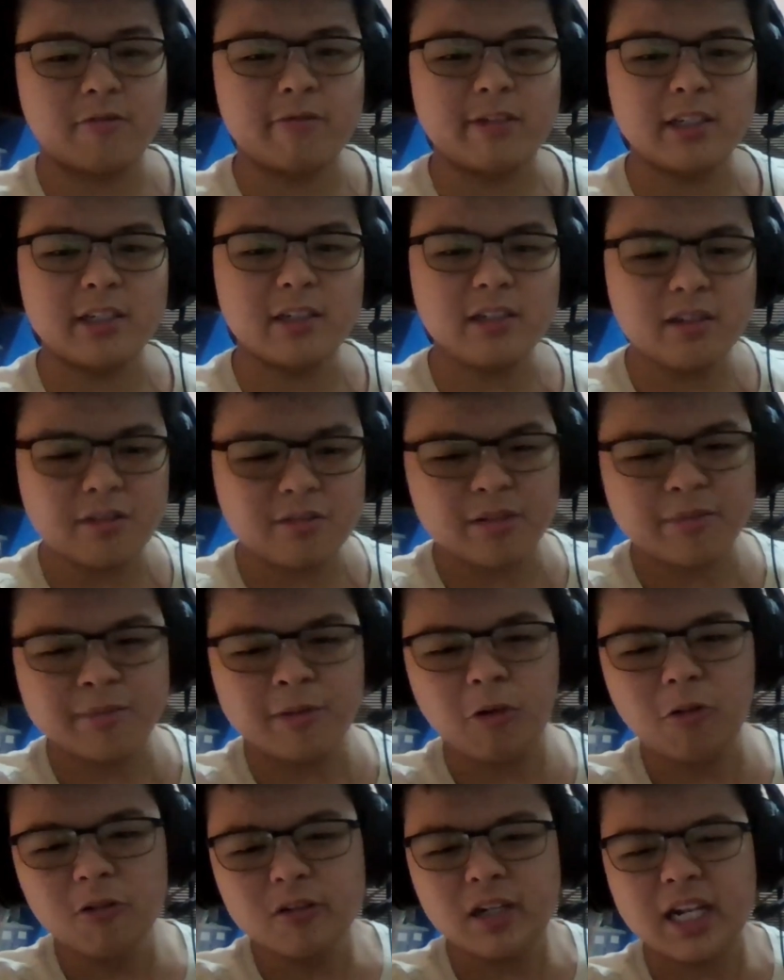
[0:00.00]
wheels from an
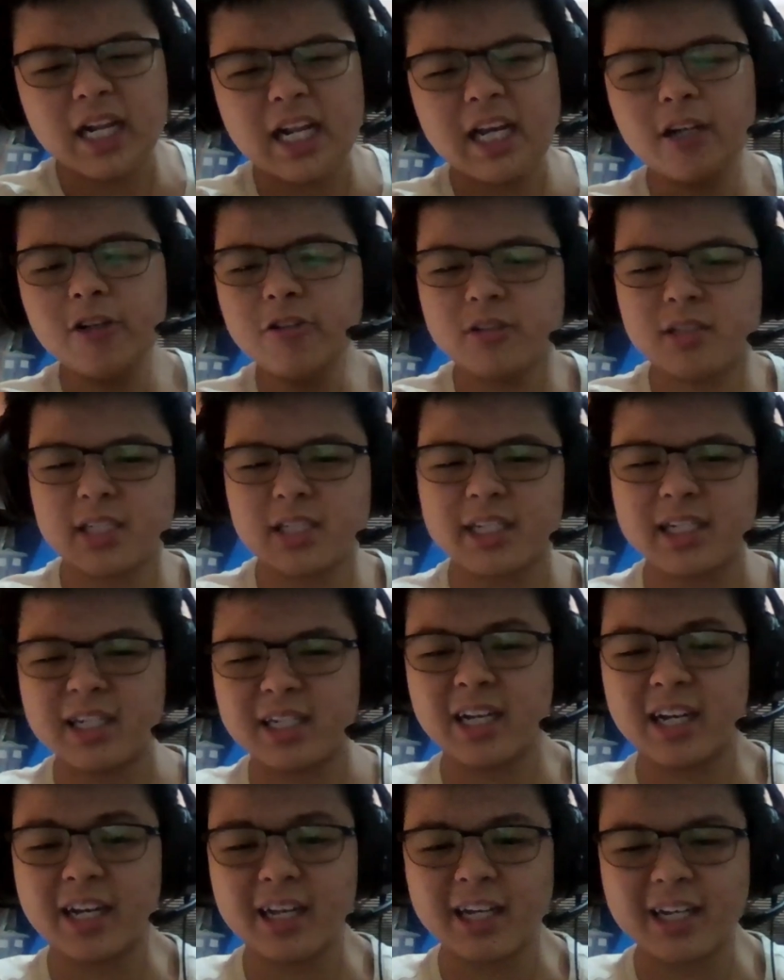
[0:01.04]
old Lego set that
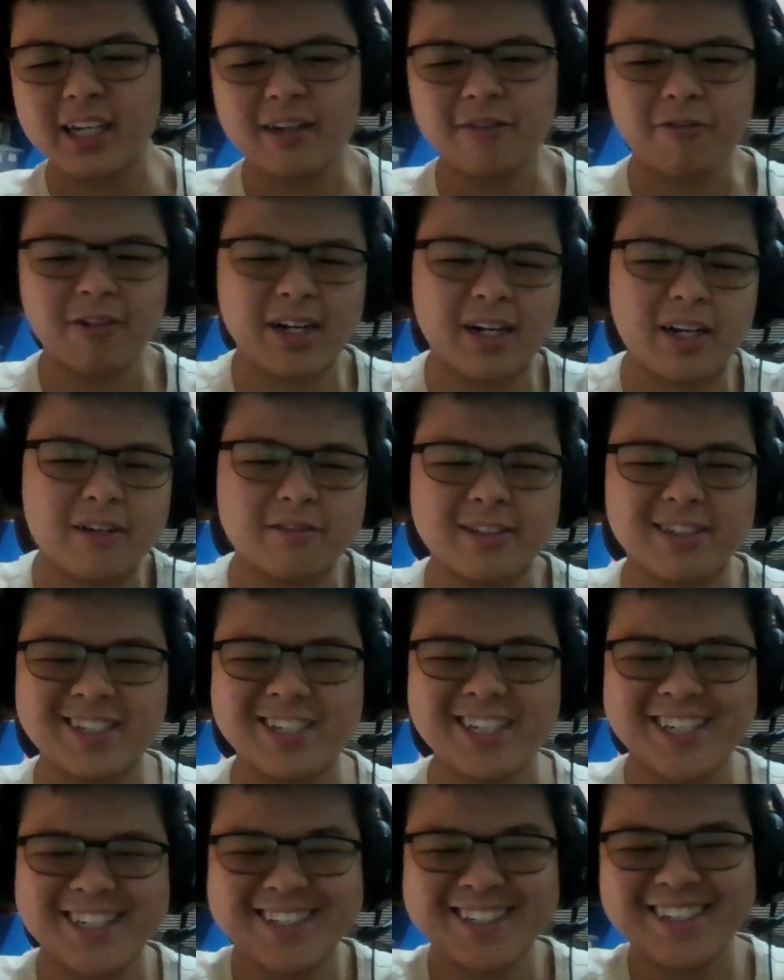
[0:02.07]
I had when I was
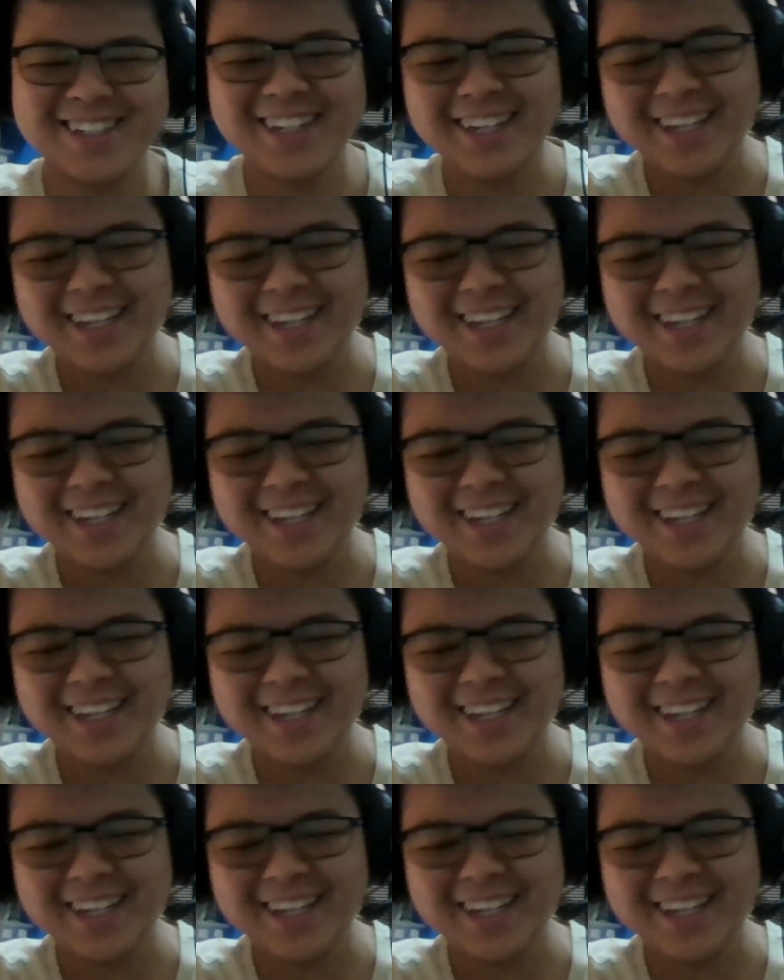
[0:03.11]
young.